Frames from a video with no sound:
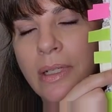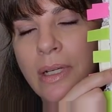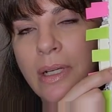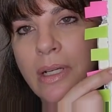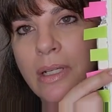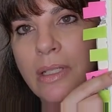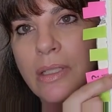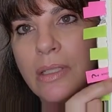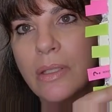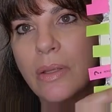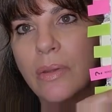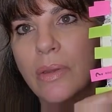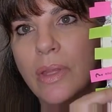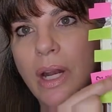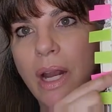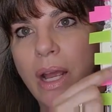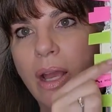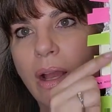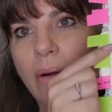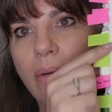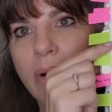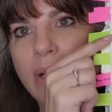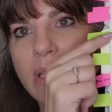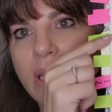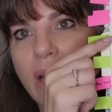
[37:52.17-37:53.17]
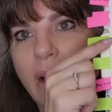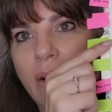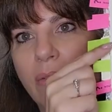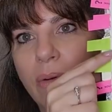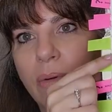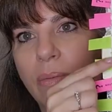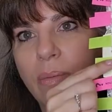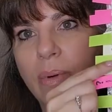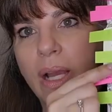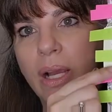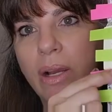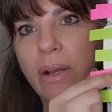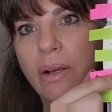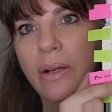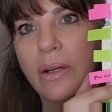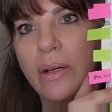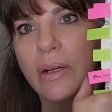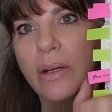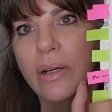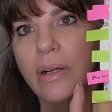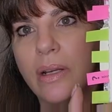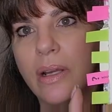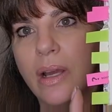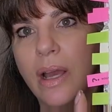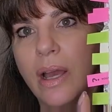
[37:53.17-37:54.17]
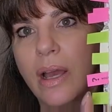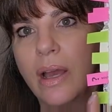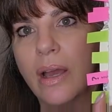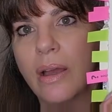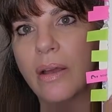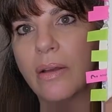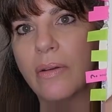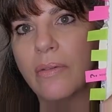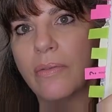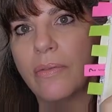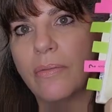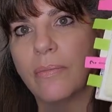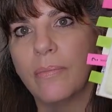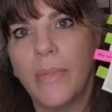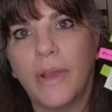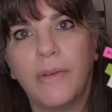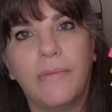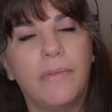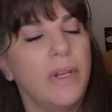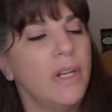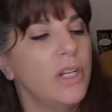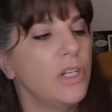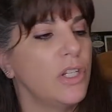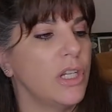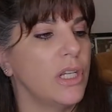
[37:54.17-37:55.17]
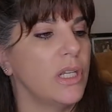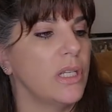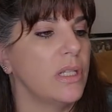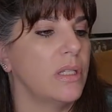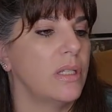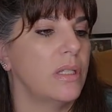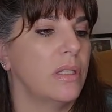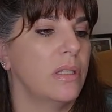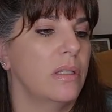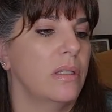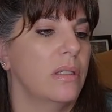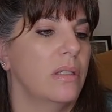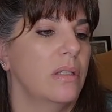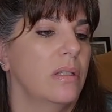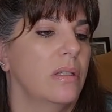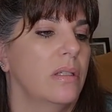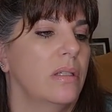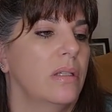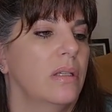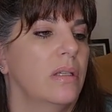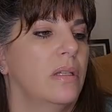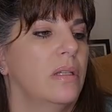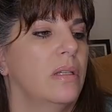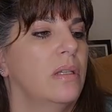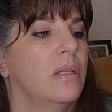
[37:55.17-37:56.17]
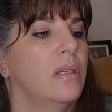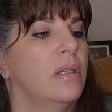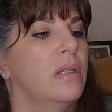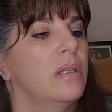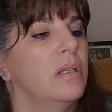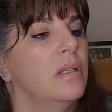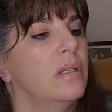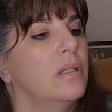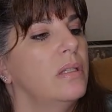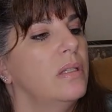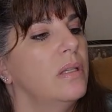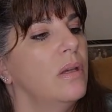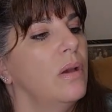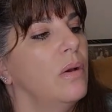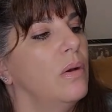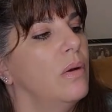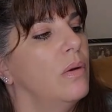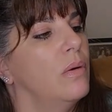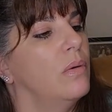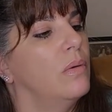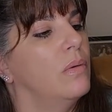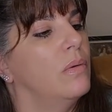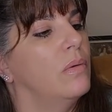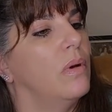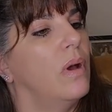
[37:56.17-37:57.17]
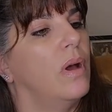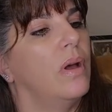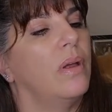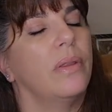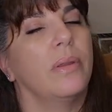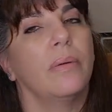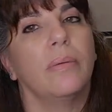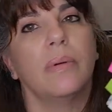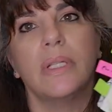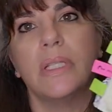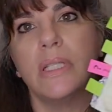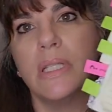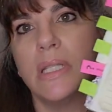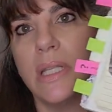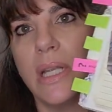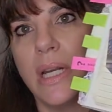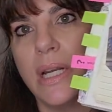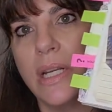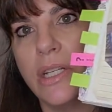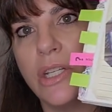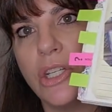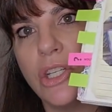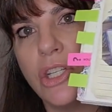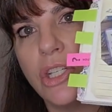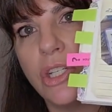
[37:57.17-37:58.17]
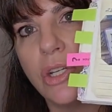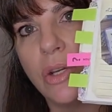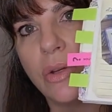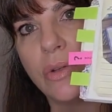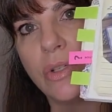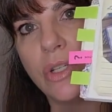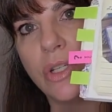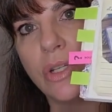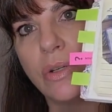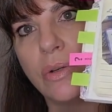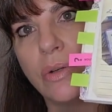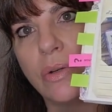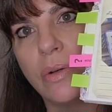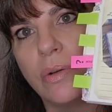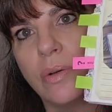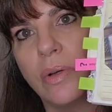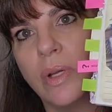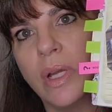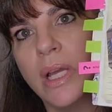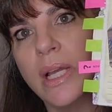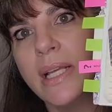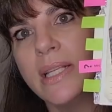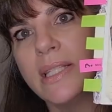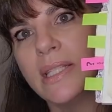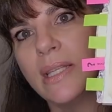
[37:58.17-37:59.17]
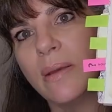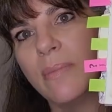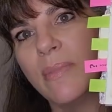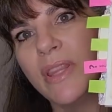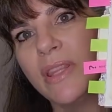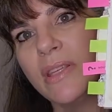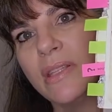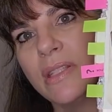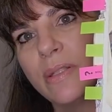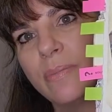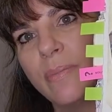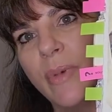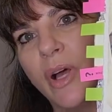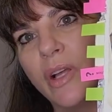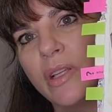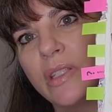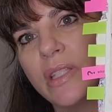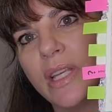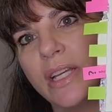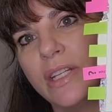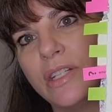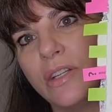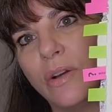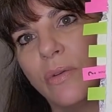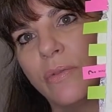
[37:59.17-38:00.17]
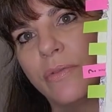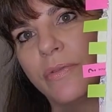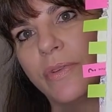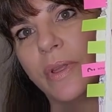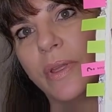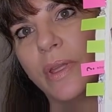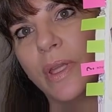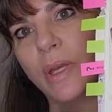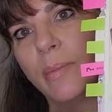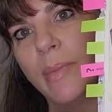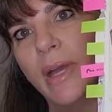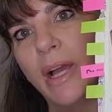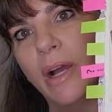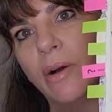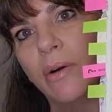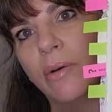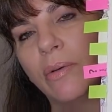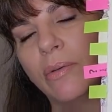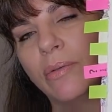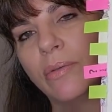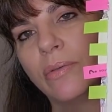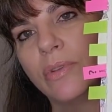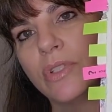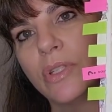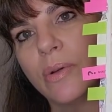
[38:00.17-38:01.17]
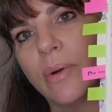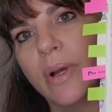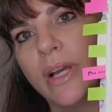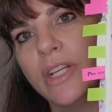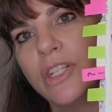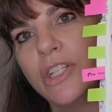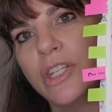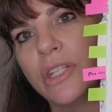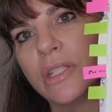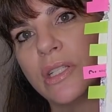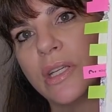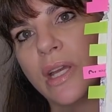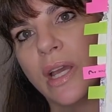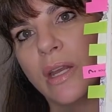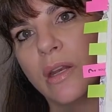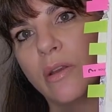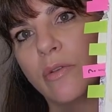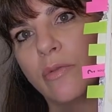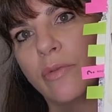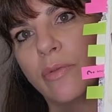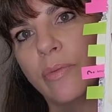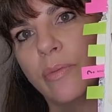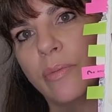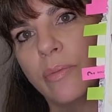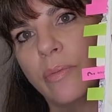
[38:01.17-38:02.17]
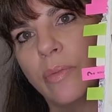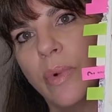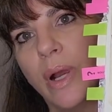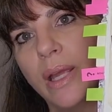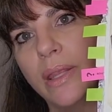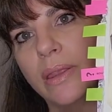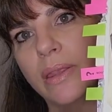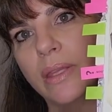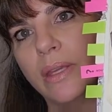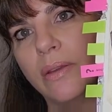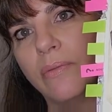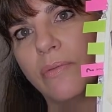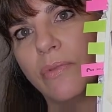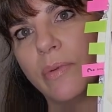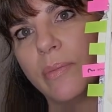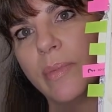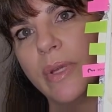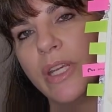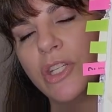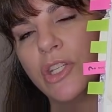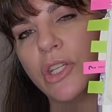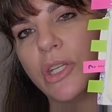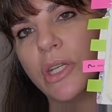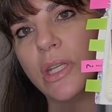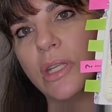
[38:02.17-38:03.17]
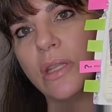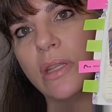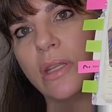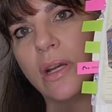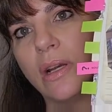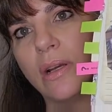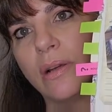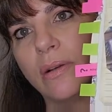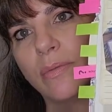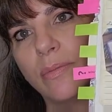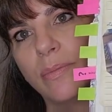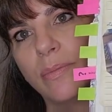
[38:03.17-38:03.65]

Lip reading: so that I always have a record of my finishes. So all the ones that I just showed you, some of the smalls I don't fill them out, so I just kind of write the information in there.